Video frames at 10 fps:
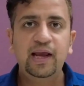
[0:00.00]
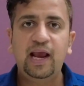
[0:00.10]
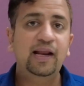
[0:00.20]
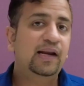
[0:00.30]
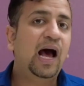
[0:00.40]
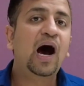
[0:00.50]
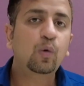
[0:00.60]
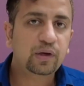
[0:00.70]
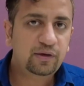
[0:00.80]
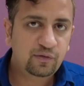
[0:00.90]
And
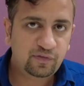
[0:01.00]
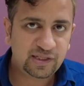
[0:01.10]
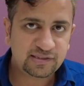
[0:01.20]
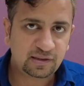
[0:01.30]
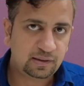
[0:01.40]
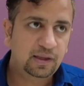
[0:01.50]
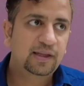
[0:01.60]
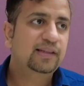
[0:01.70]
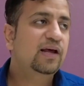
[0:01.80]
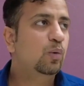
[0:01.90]
how can you fix it?
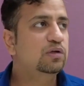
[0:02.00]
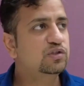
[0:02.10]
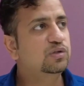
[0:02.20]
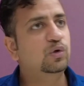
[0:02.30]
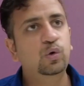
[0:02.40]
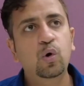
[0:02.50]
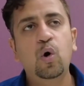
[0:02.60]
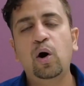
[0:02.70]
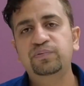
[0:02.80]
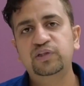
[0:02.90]
There was
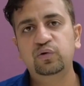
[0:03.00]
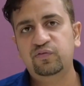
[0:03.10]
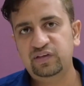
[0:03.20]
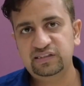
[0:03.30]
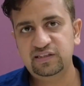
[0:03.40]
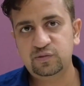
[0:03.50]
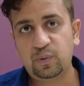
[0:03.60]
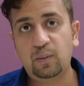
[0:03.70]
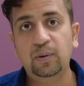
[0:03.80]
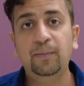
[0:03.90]
no option to fix this
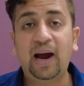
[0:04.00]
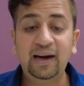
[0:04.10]
problem